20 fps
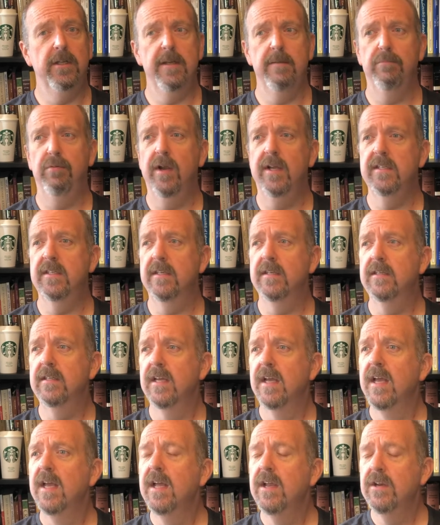present,
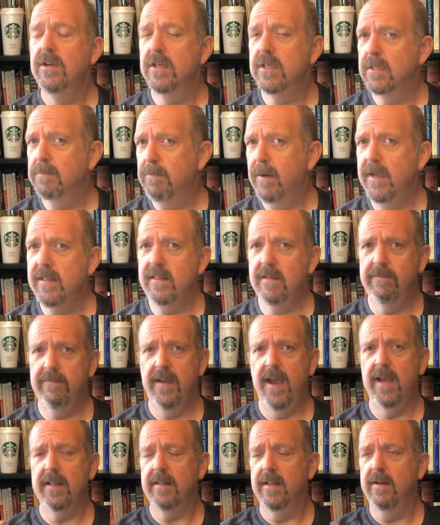despite the
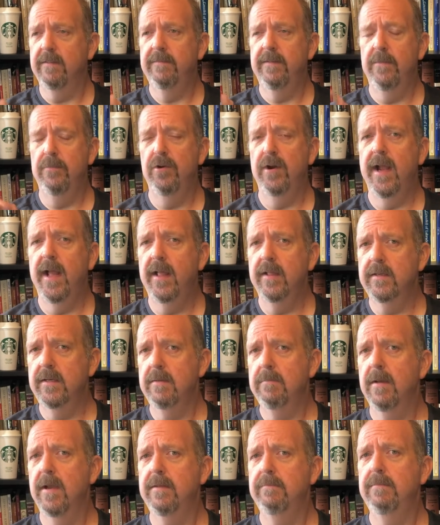fact that ephemerality
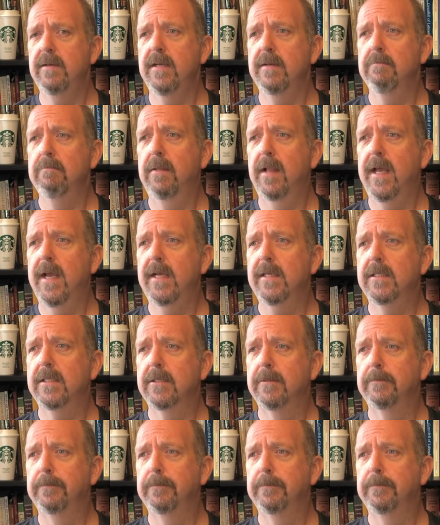might be in place.